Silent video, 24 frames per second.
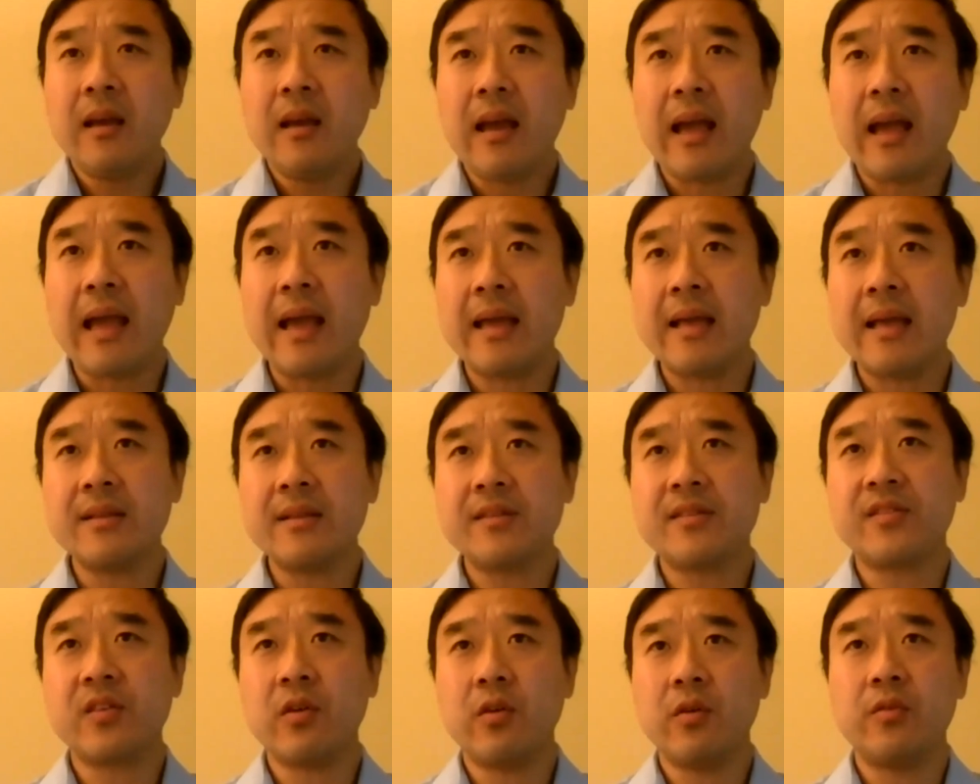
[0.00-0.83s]
And
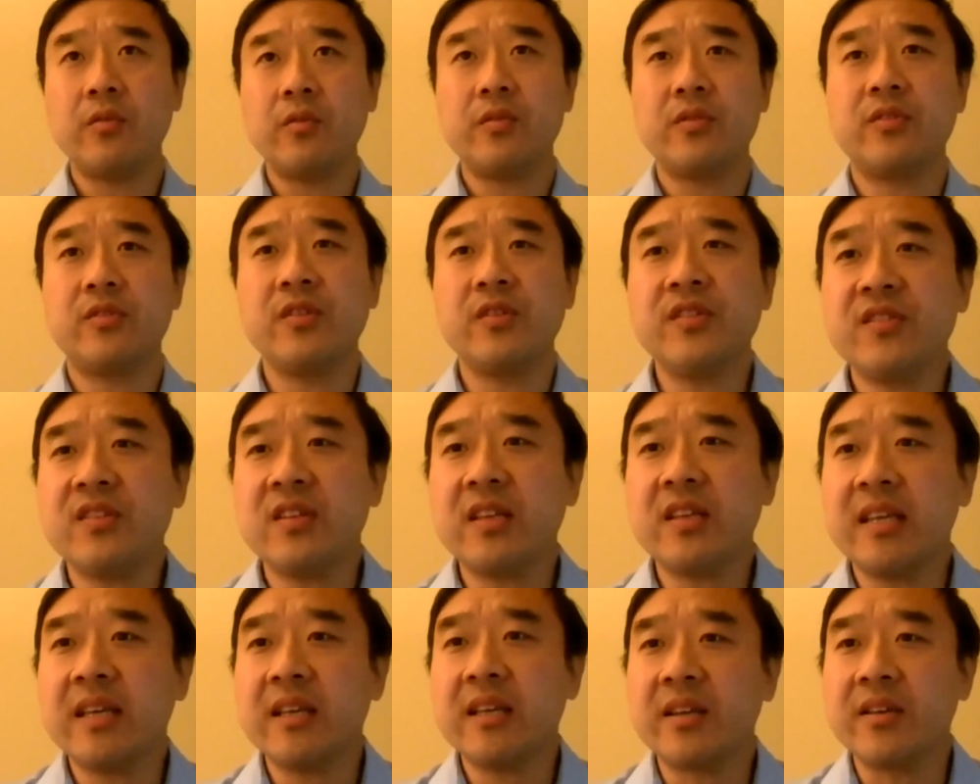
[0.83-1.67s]
so just to
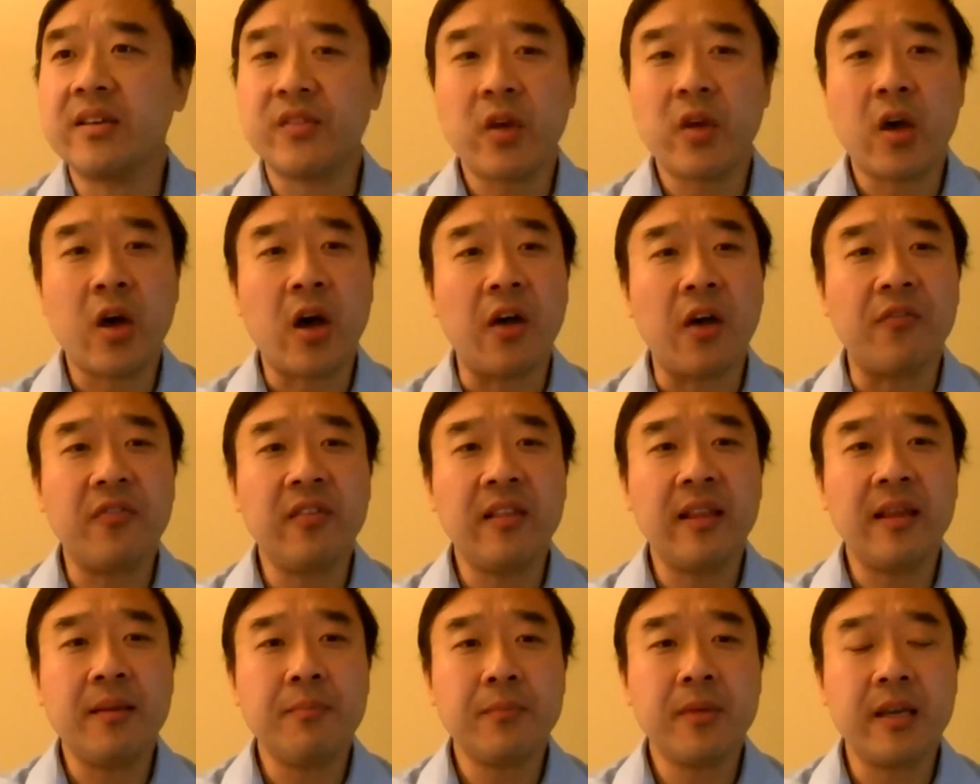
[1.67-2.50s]
kick us off,
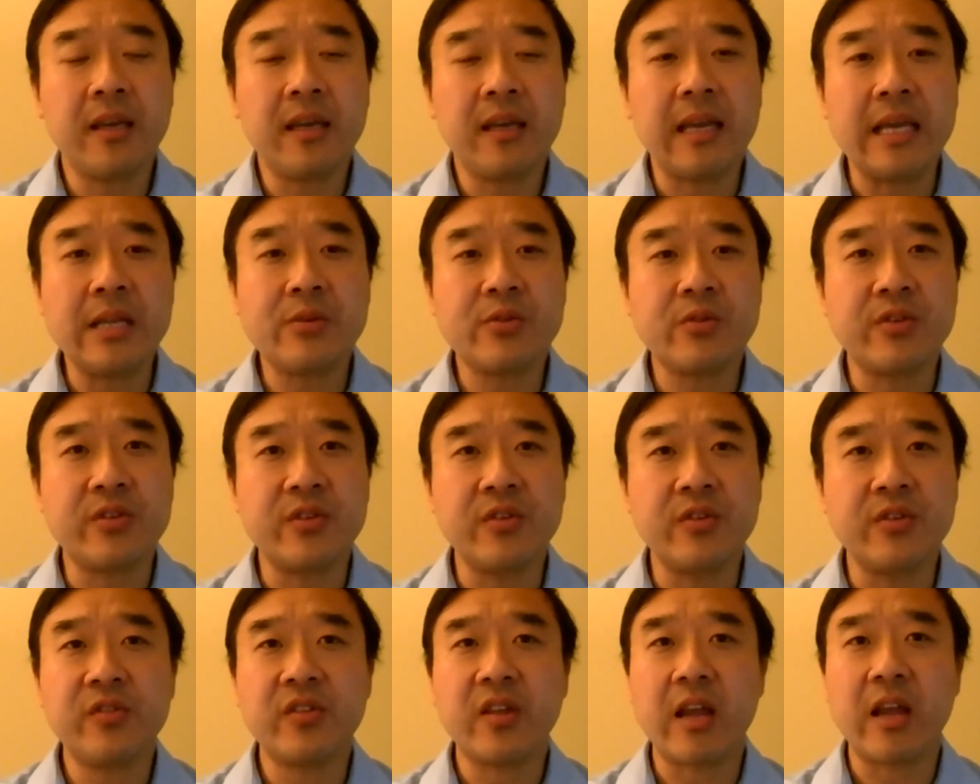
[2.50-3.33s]
let me
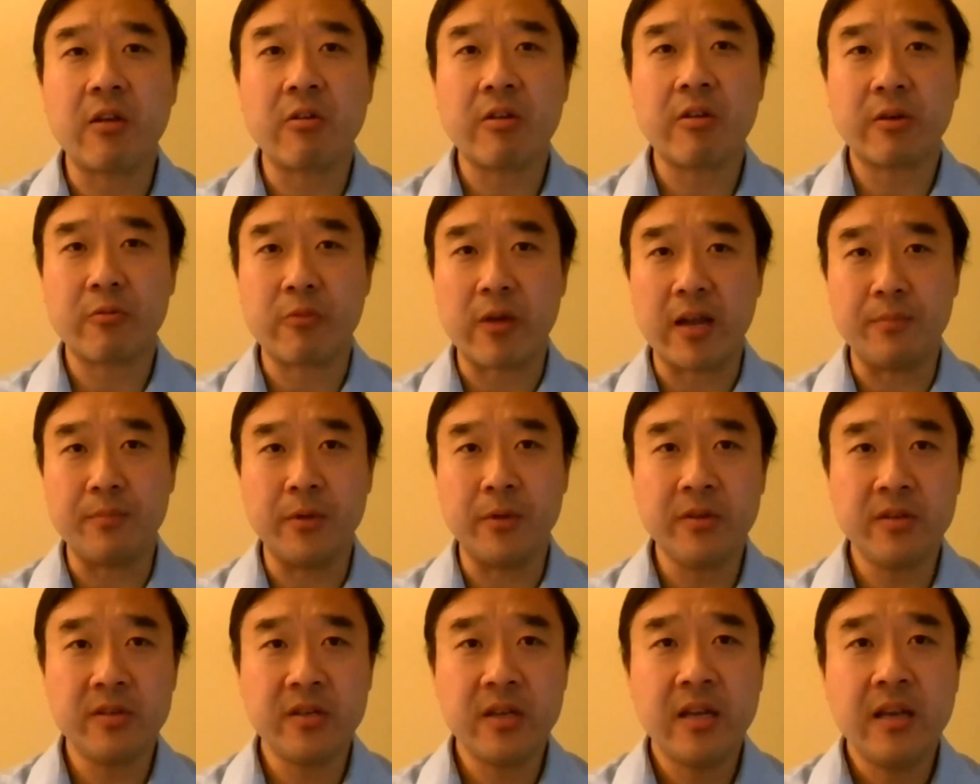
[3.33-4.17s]
introduce Eric
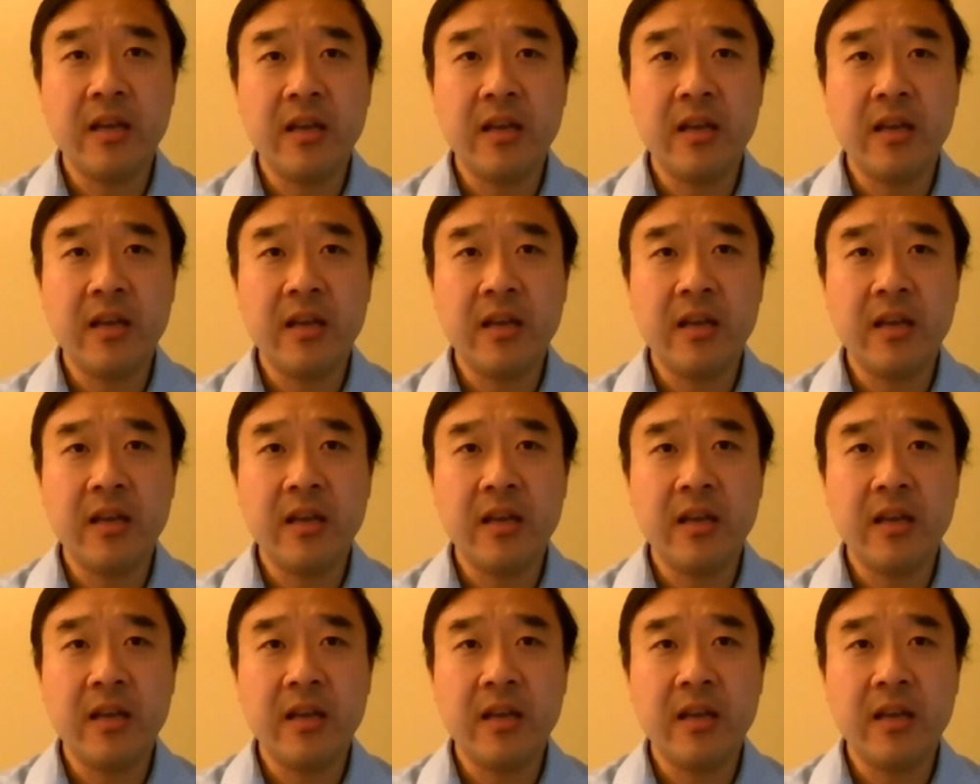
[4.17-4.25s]
Redman.